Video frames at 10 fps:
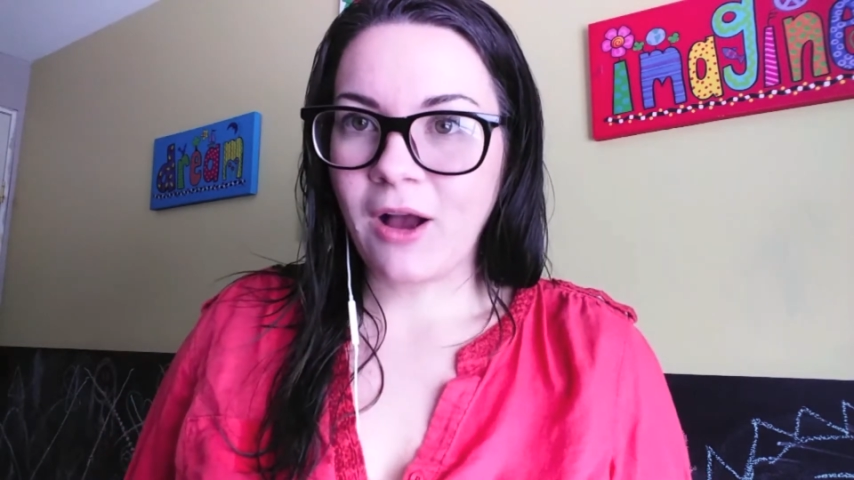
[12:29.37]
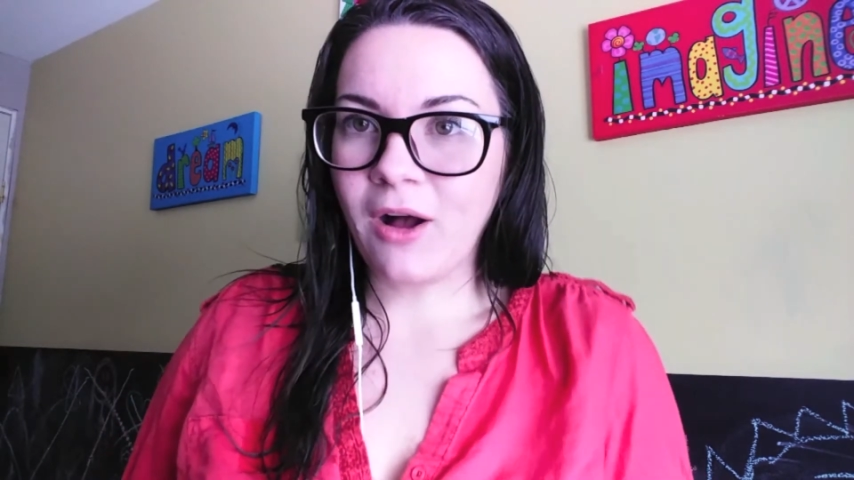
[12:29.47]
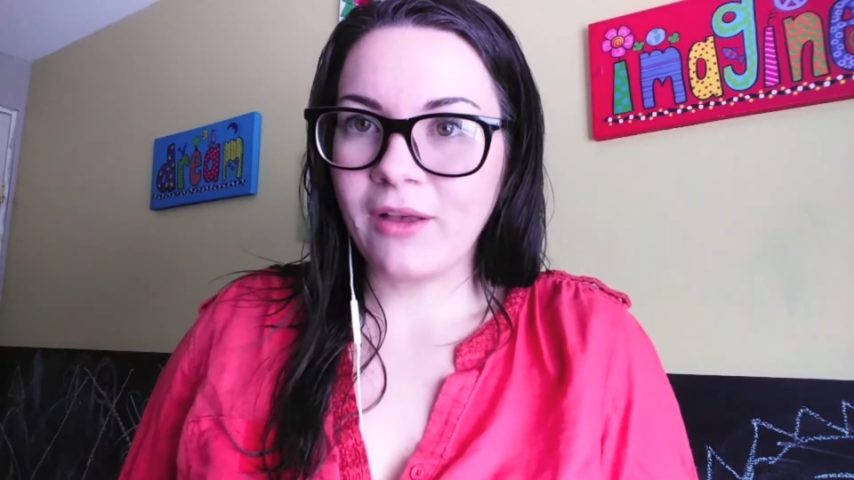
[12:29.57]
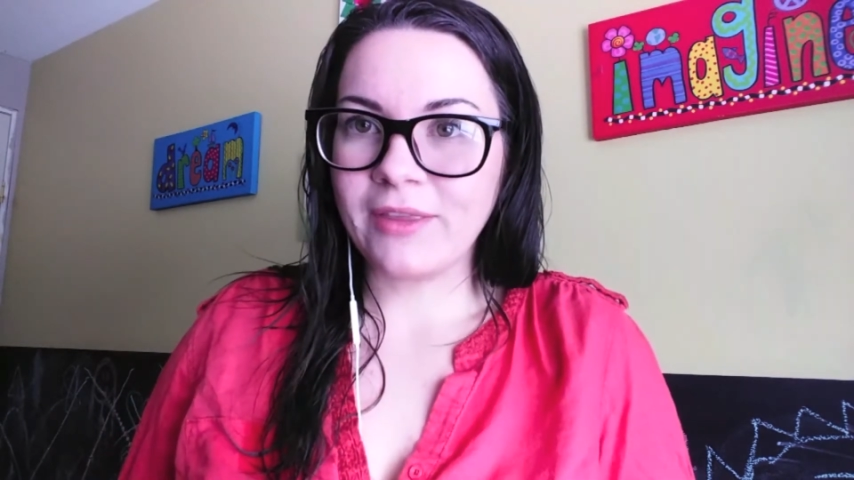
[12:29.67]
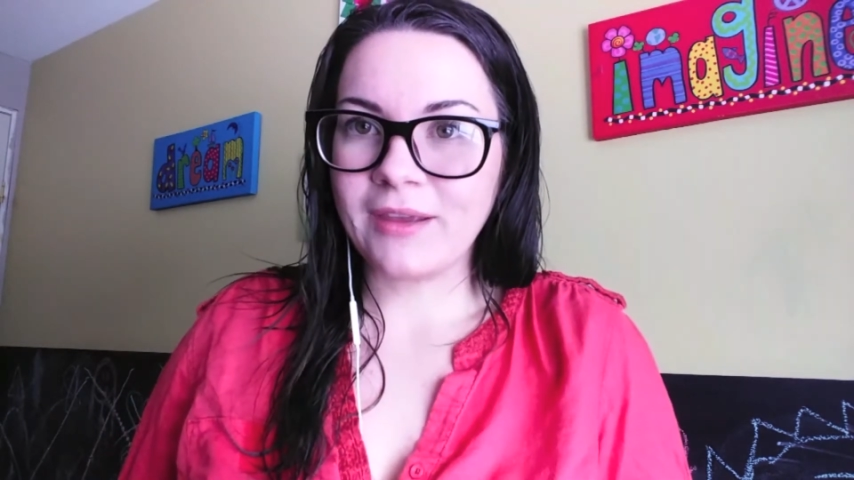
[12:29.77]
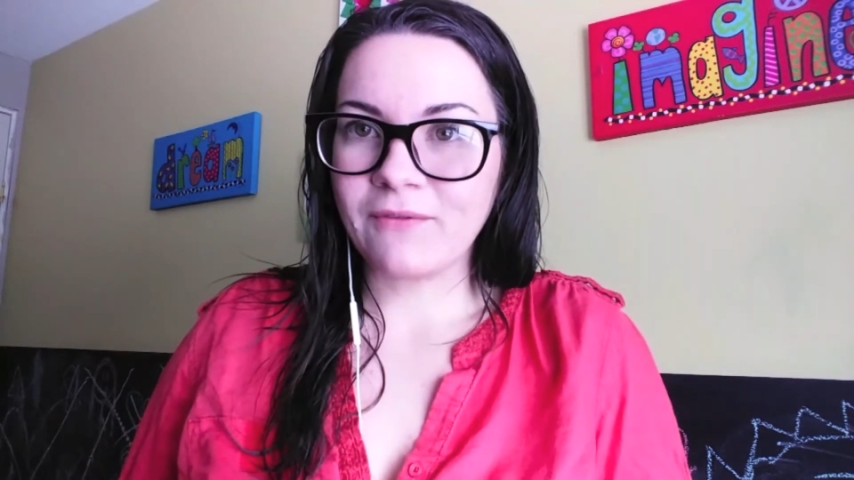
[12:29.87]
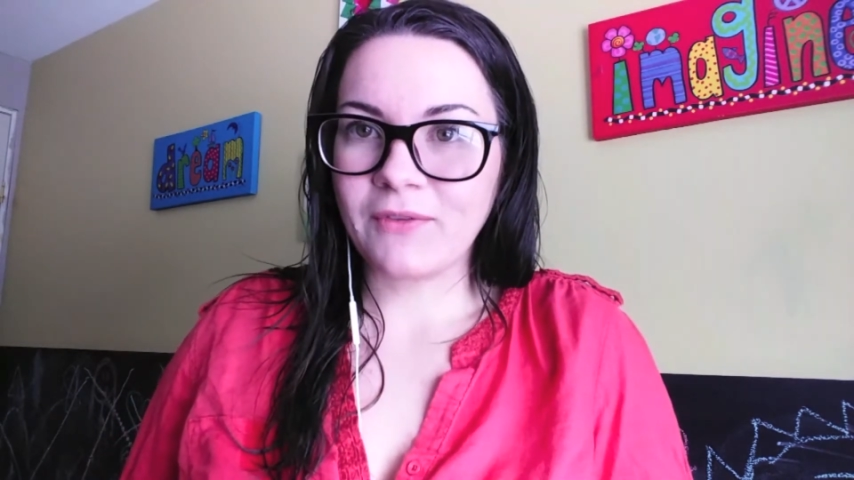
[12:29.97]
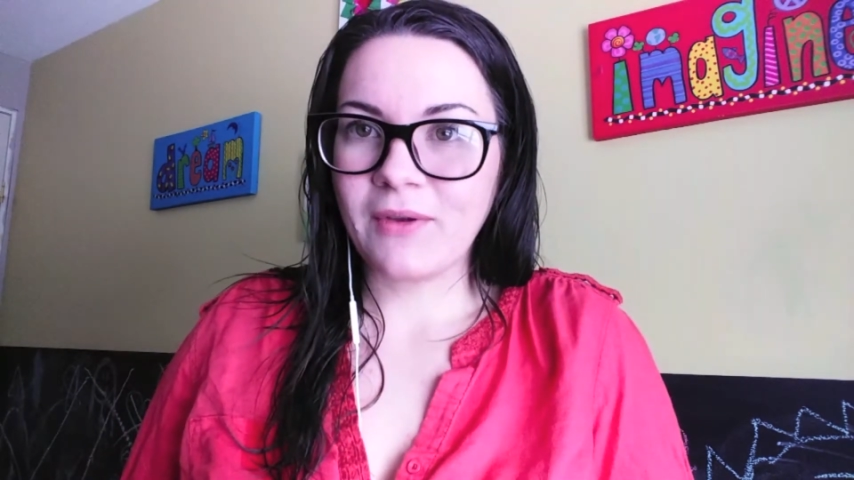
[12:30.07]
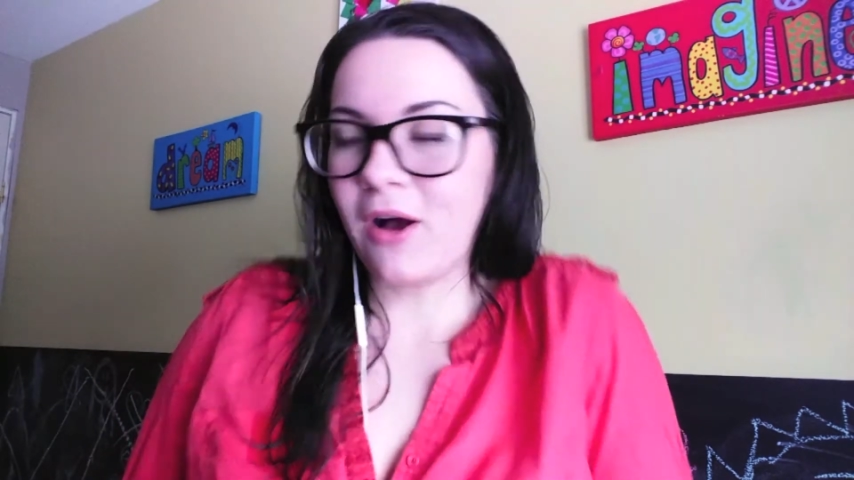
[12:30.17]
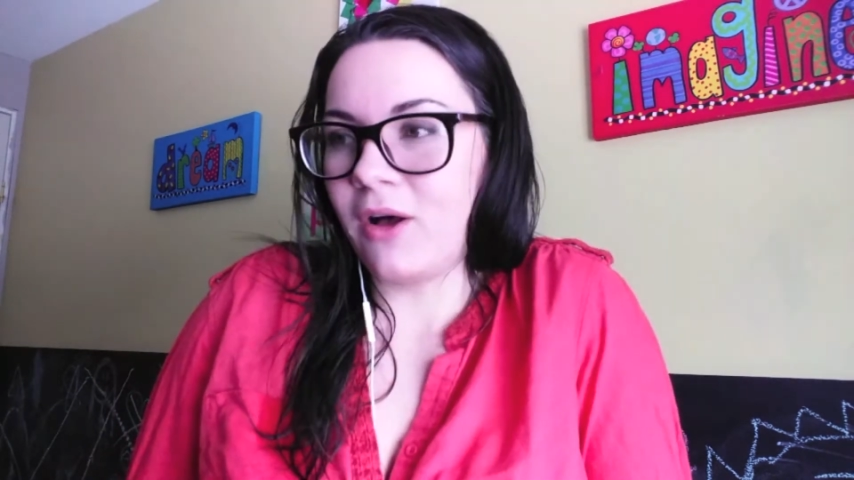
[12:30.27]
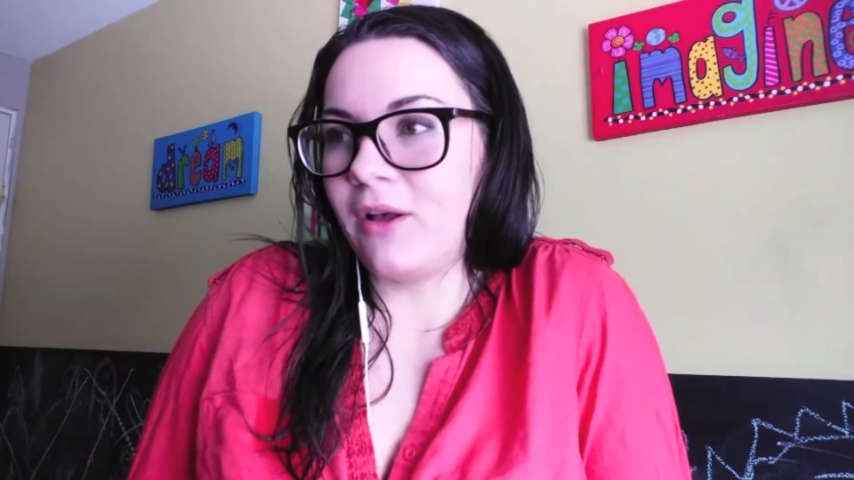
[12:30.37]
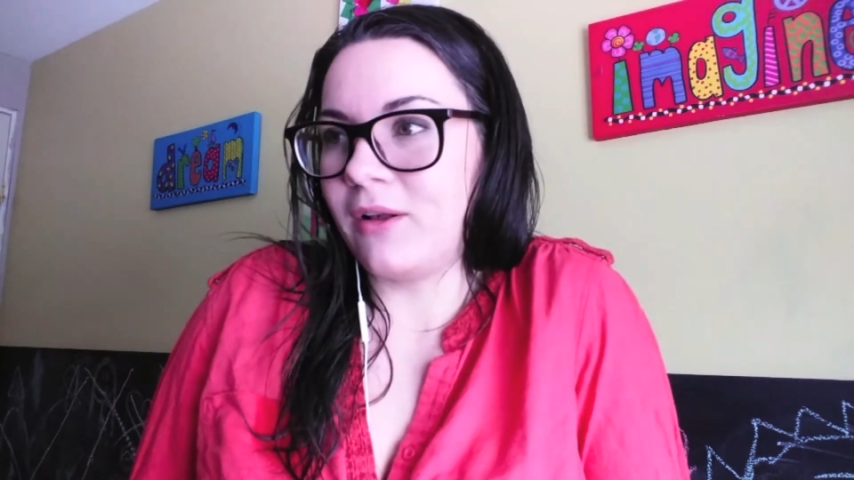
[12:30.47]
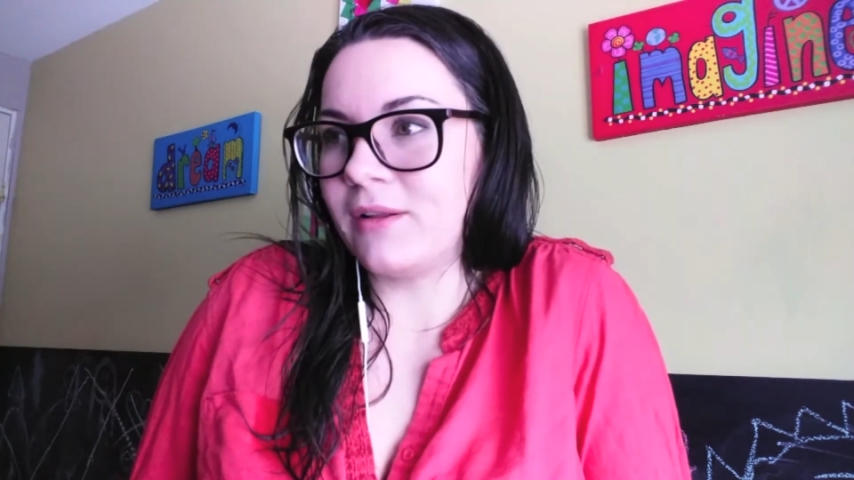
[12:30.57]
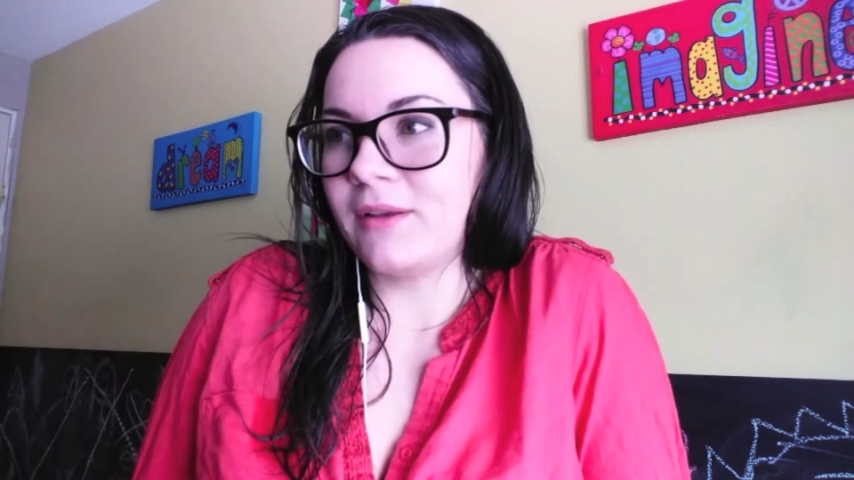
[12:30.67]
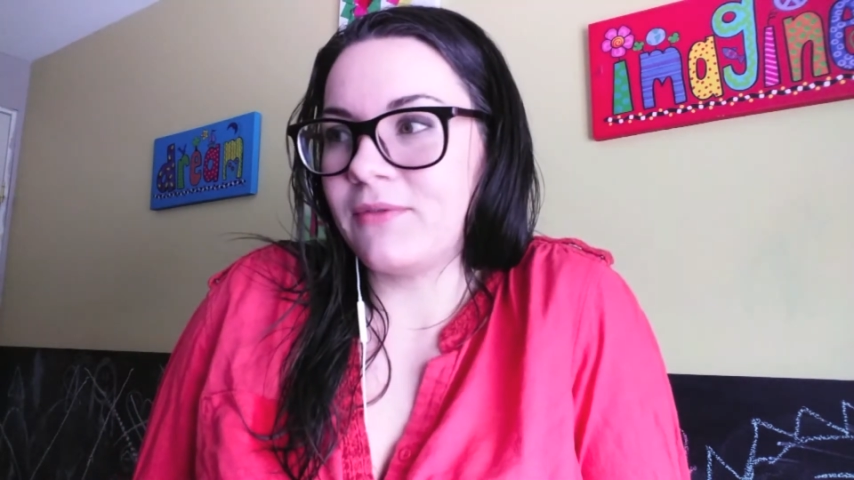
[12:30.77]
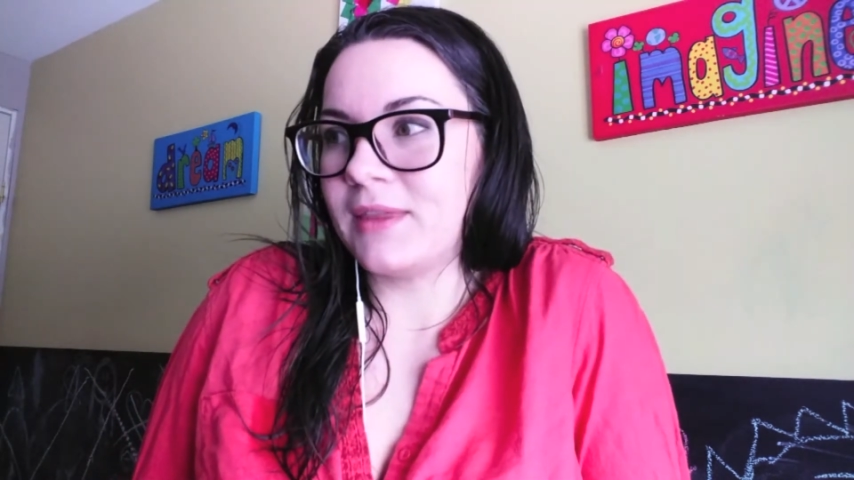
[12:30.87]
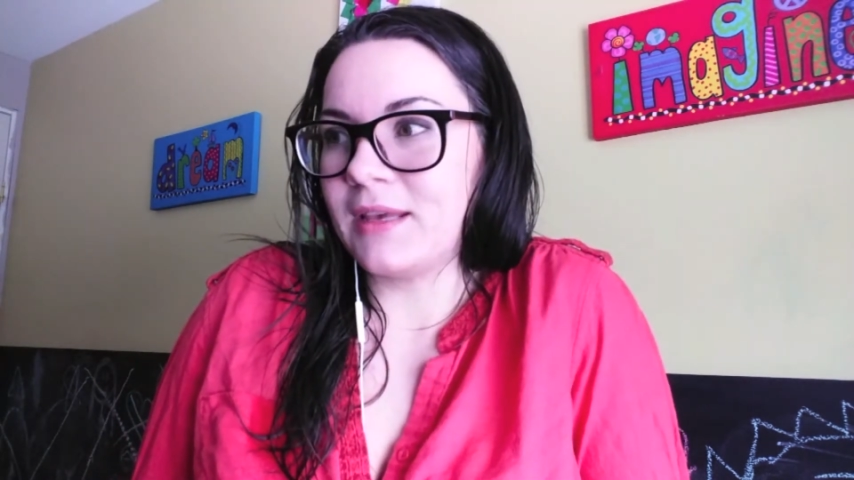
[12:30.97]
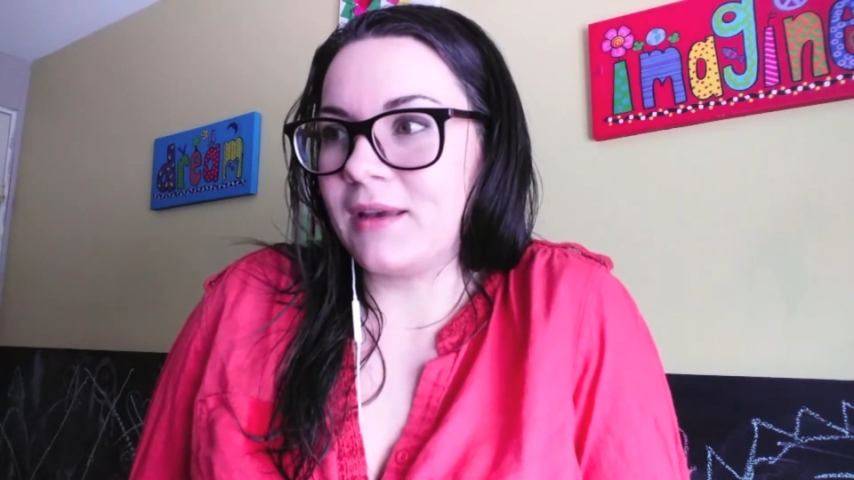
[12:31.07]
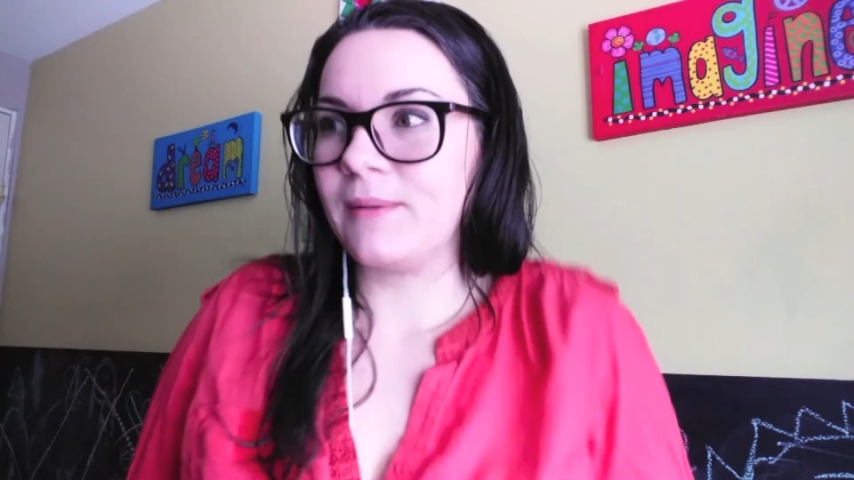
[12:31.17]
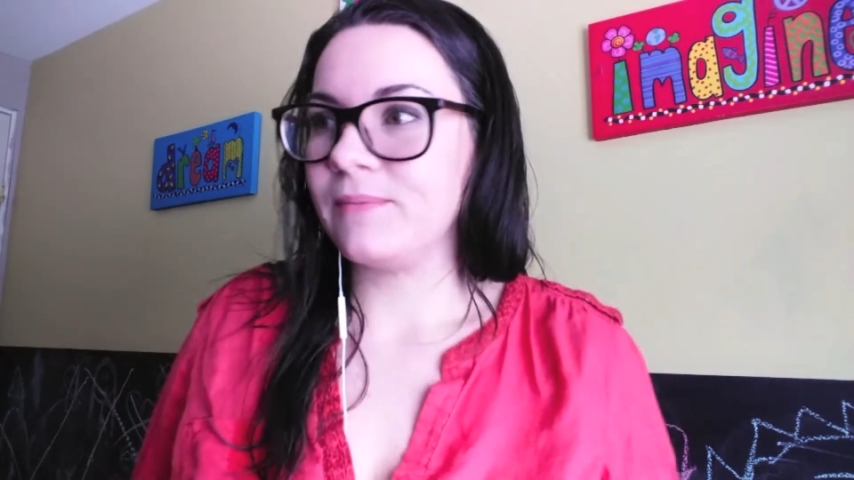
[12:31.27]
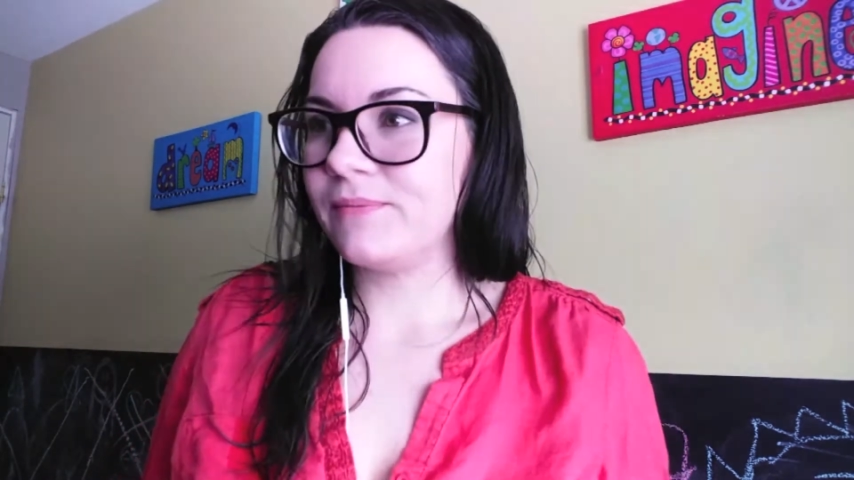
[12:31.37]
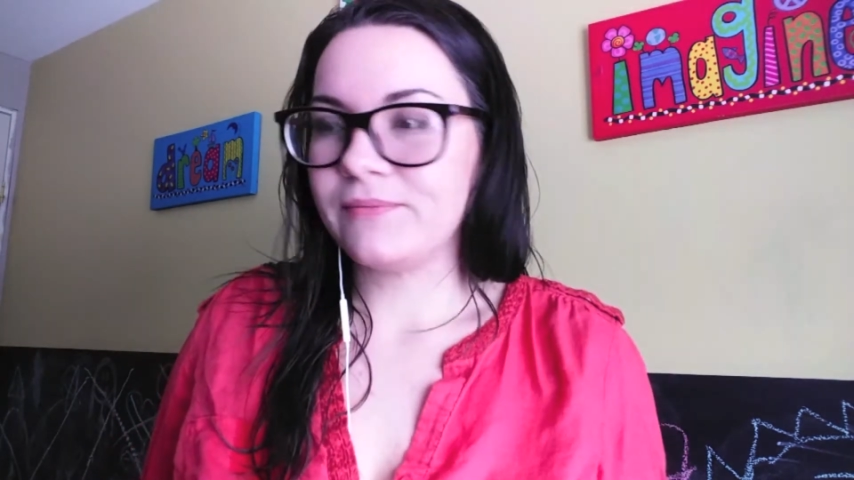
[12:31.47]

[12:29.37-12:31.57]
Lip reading: all of the,